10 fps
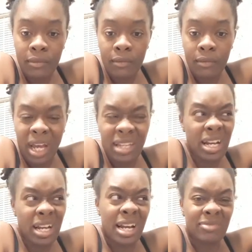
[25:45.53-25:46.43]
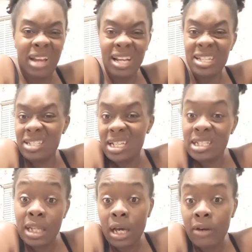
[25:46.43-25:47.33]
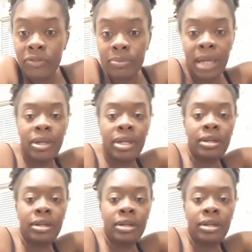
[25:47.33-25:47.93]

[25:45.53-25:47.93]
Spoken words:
I think I got like 6 left, maybe,